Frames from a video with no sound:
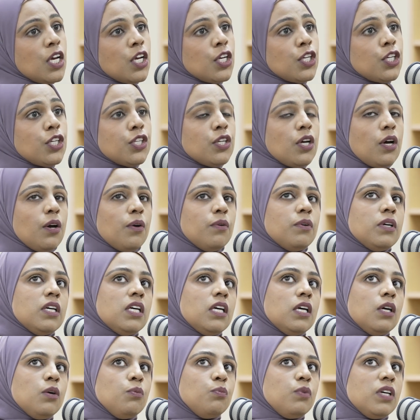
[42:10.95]

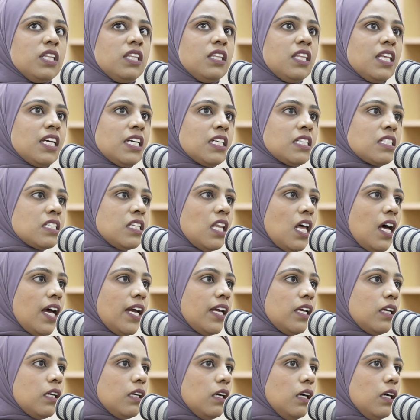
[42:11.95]
with things
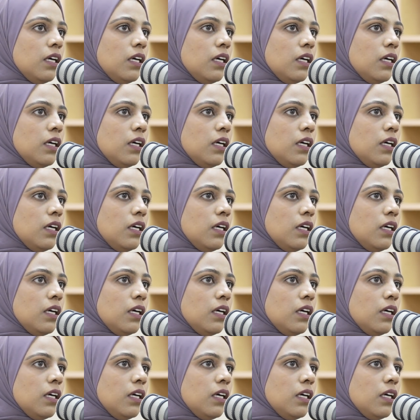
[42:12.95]
like